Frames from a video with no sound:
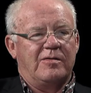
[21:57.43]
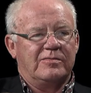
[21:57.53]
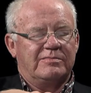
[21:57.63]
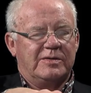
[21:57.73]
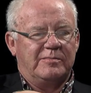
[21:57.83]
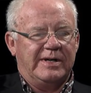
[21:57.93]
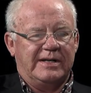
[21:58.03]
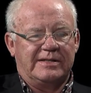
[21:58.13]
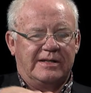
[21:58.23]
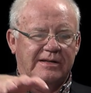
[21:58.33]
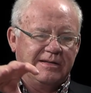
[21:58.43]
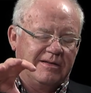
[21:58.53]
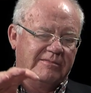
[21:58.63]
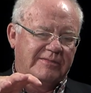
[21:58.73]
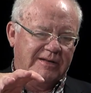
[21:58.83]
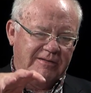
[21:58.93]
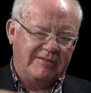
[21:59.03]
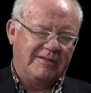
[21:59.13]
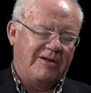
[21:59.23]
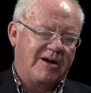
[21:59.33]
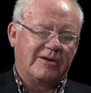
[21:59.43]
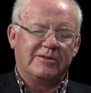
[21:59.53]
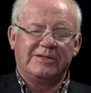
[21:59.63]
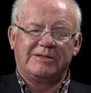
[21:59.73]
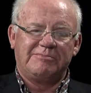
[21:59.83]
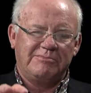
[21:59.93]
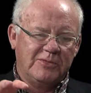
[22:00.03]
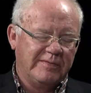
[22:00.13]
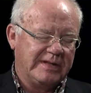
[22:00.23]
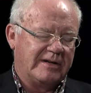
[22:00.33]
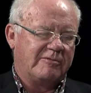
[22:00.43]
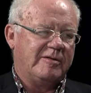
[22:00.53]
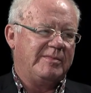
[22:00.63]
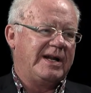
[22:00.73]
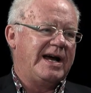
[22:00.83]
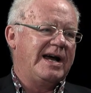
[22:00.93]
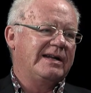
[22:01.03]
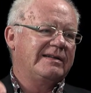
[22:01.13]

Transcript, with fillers: so basically the, the, the logger is moving their equipment on,